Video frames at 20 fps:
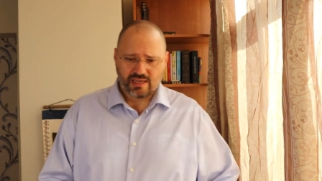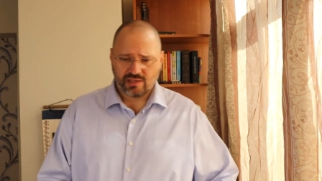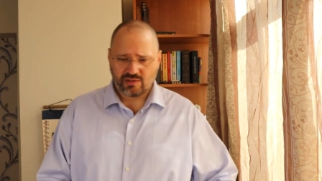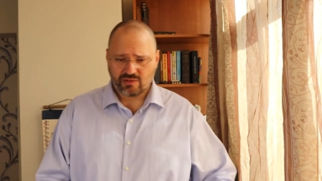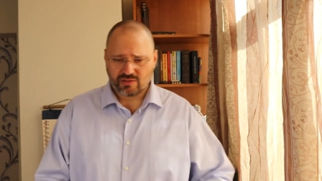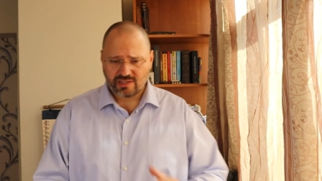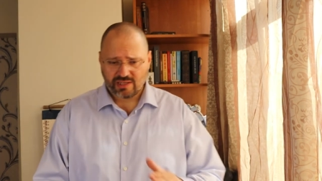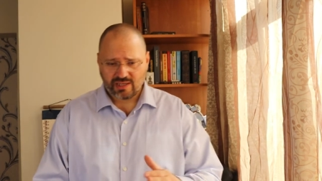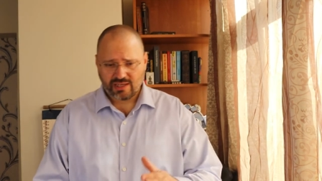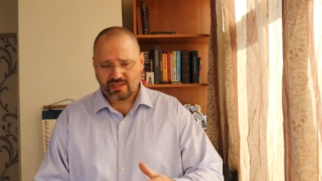
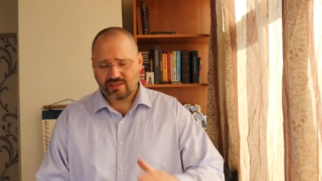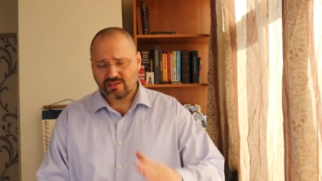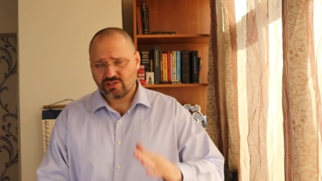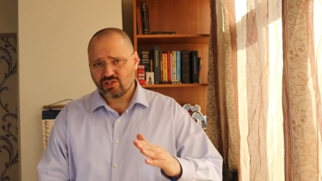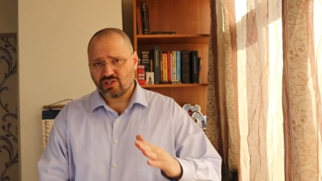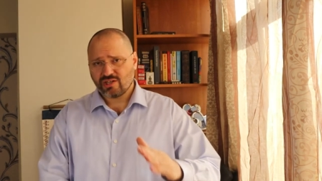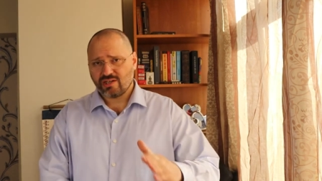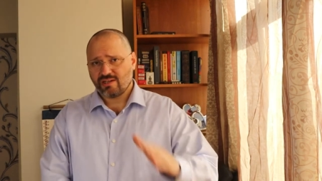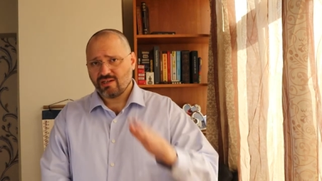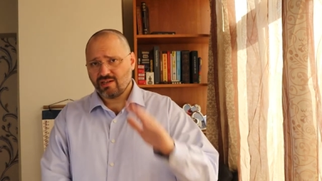You'll see in the
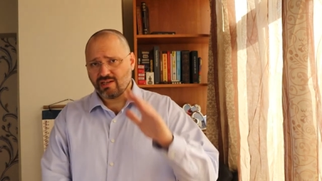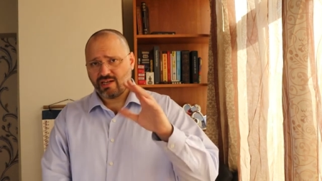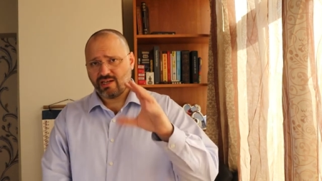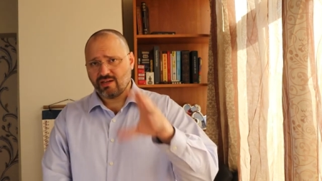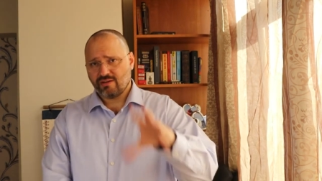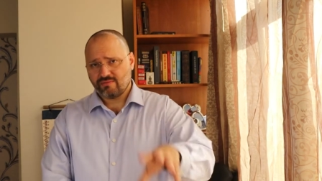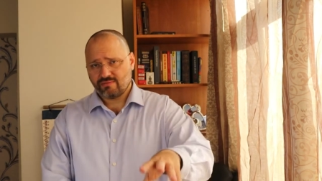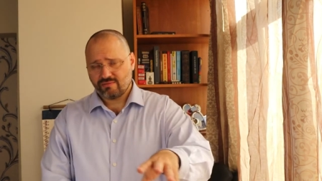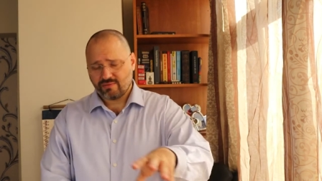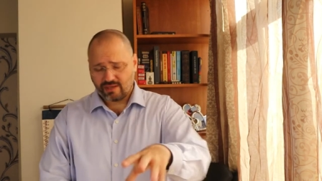chart that I
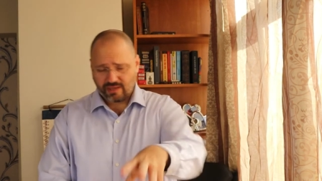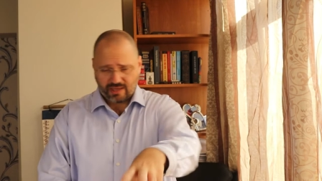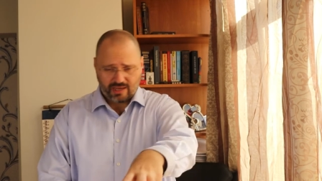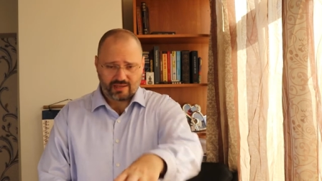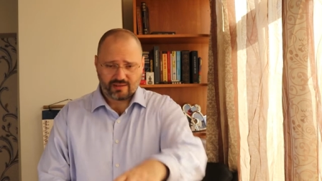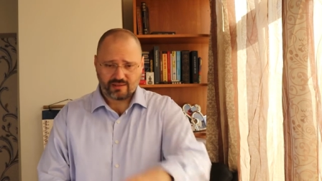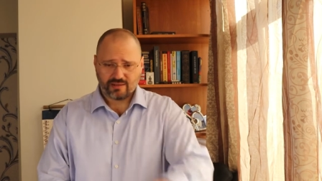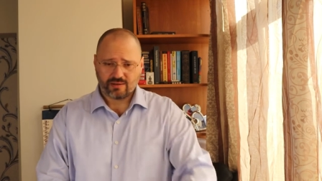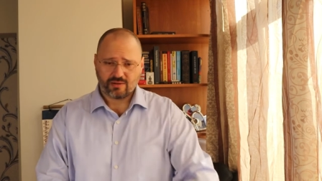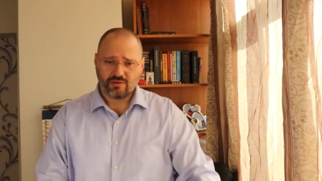have,
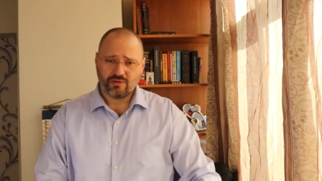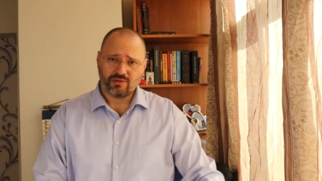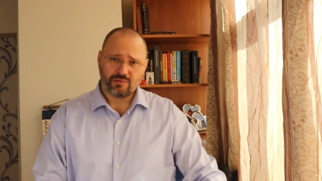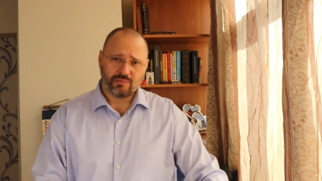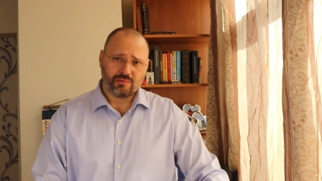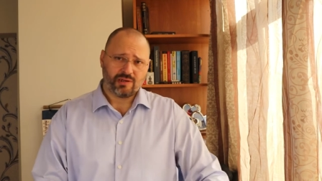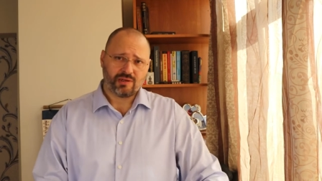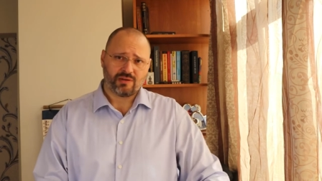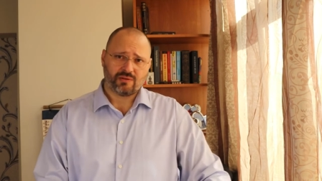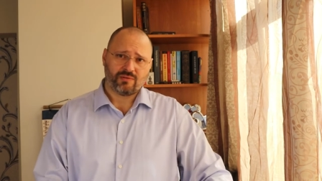again, going
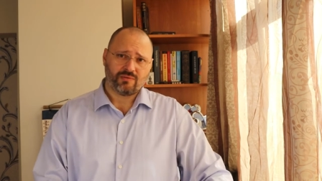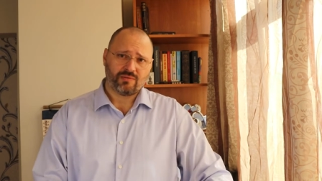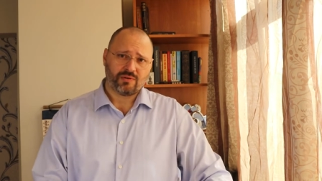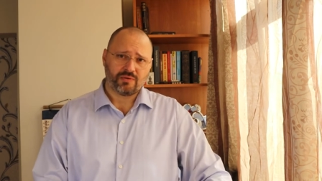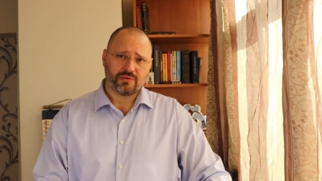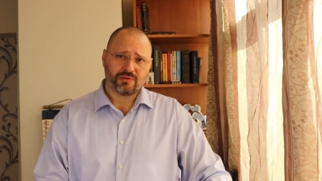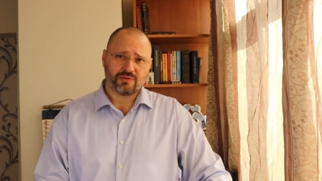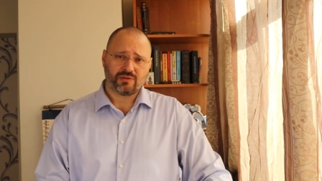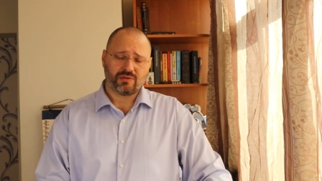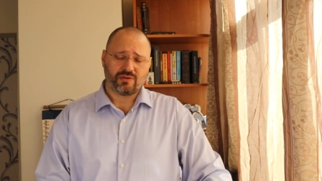to bring
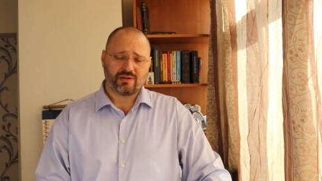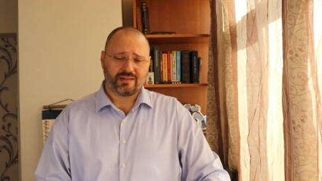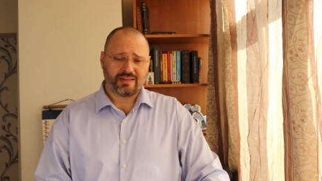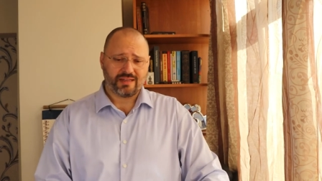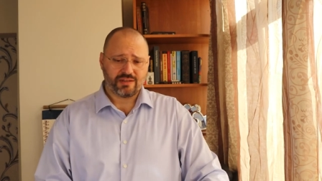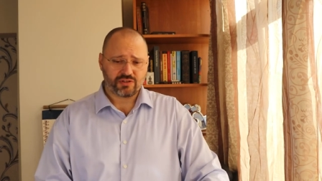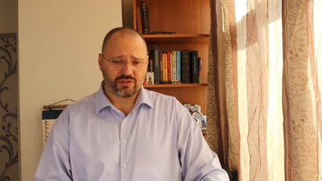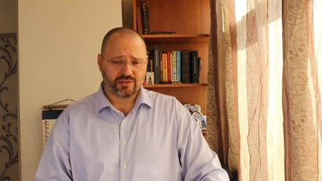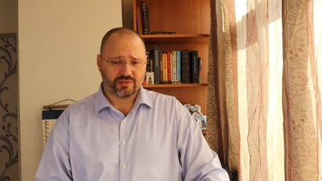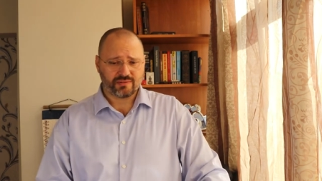forward to your
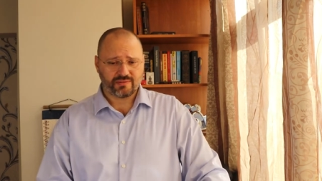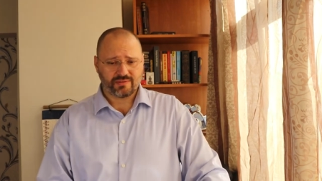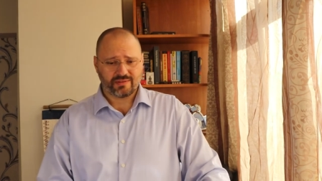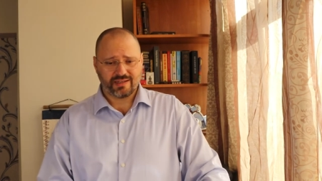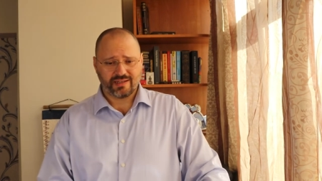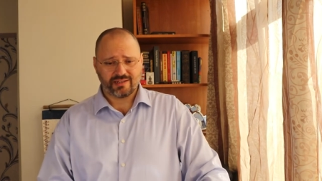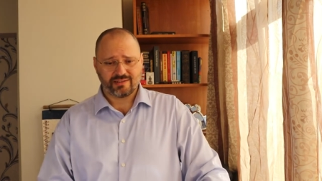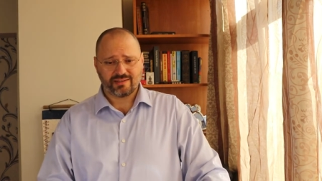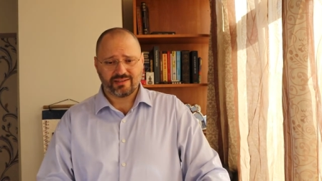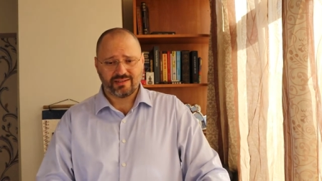attention,
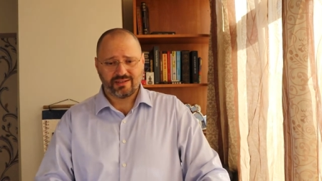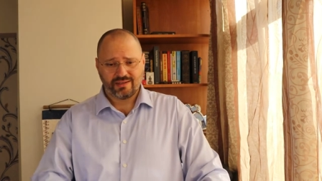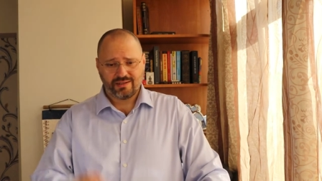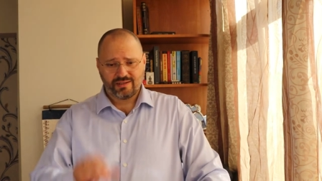that